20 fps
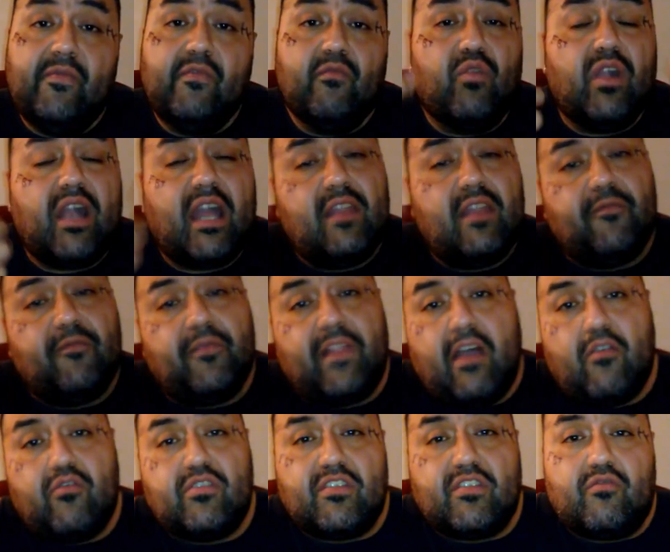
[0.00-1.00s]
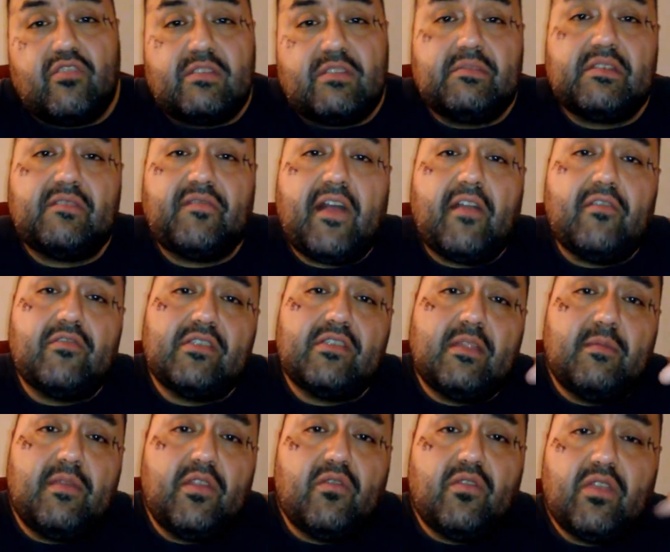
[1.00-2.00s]
What kind of flowers are Christmas flowers?
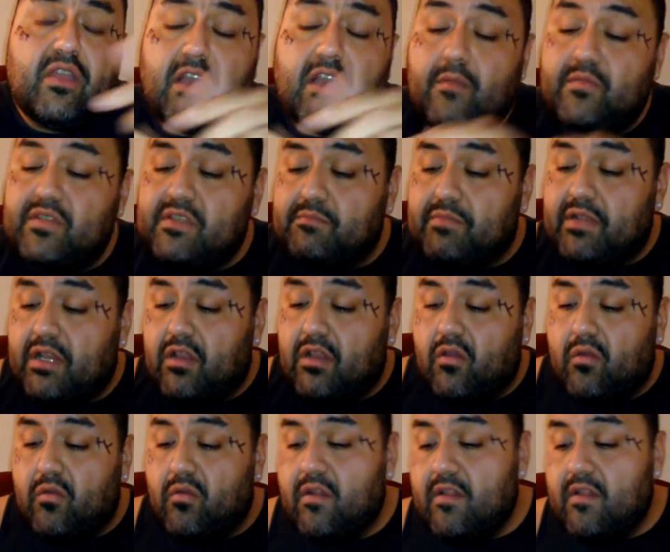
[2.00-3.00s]
Let me know in the comments below.